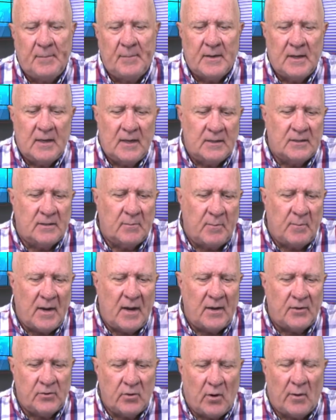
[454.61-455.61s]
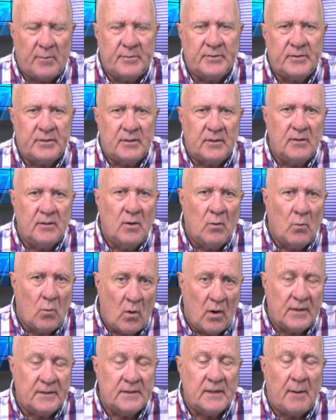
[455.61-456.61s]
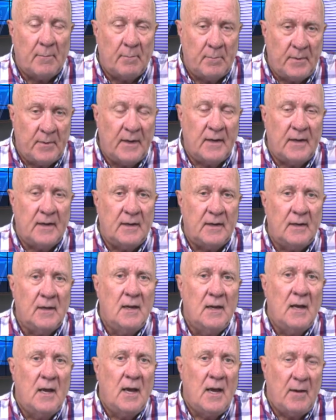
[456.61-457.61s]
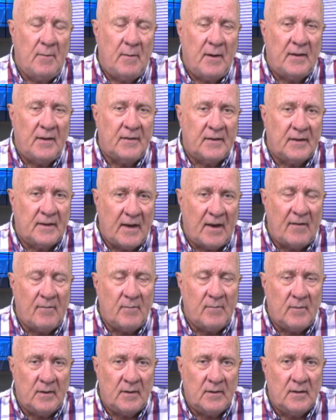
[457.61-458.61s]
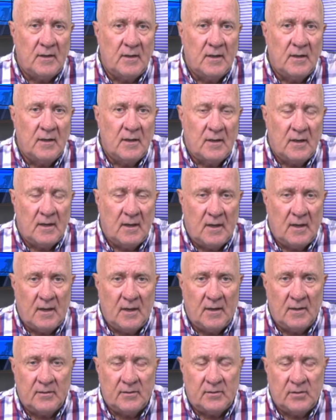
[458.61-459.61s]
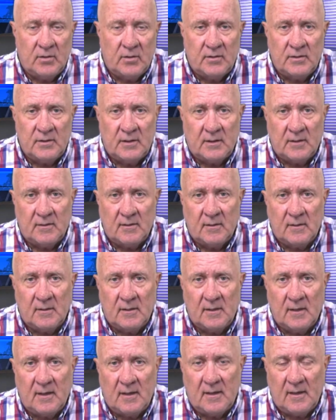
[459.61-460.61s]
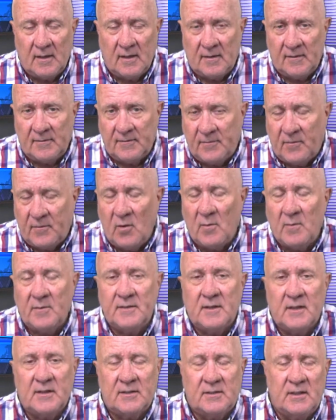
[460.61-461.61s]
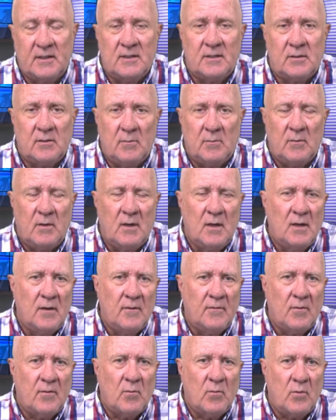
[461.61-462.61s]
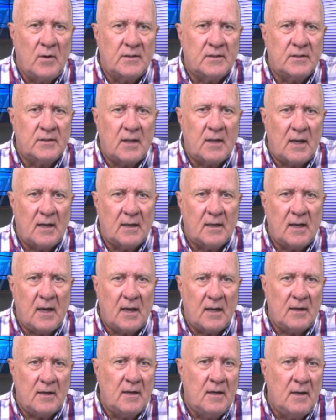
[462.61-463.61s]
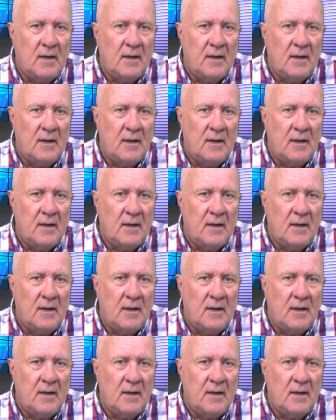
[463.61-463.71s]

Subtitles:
It's about adoption winds up being about the government choosing a system from which they can